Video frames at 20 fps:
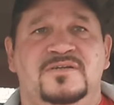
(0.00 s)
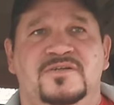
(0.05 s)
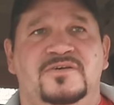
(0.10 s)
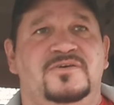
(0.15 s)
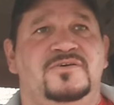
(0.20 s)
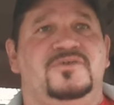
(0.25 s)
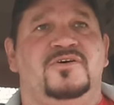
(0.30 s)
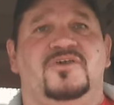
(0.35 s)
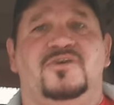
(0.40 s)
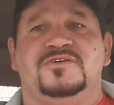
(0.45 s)

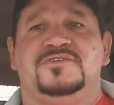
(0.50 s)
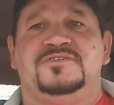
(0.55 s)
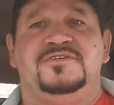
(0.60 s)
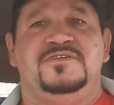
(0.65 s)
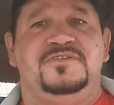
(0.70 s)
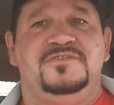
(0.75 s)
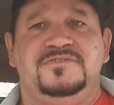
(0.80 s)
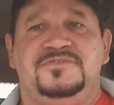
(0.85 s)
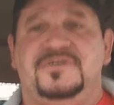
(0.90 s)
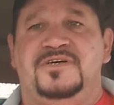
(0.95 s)
New York to
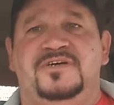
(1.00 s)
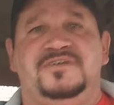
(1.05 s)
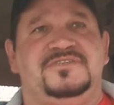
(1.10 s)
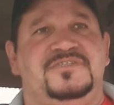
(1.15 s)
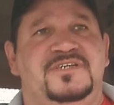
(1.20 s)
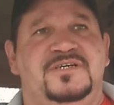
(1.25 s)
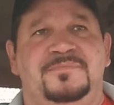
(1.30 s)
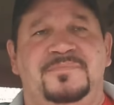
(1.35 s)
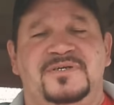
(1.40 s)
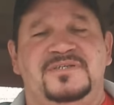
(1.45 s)
New
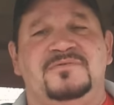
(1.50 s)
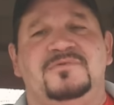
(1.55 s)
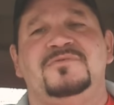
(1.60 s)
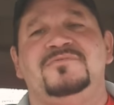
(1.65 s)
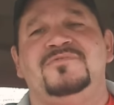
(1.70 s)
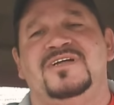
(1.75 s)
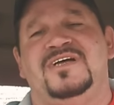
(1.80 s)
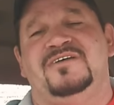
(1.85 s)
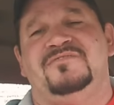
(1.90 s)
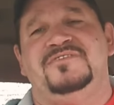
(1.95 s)
Jersey, but
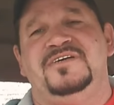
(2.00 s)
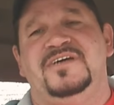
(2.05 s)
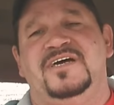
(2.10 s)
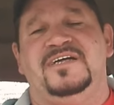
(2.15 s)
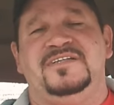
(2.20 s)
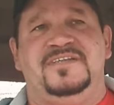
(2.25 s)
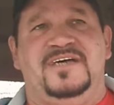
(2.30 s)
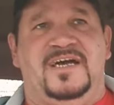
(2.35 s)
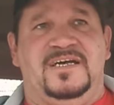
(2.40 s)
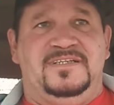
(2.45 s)
whatever. You
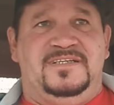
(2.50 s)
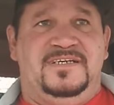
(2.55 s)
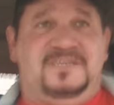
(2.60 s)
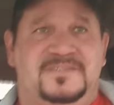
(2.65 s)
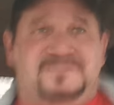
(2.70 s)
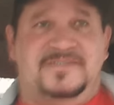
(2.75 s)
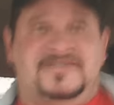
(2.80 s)
get the idea.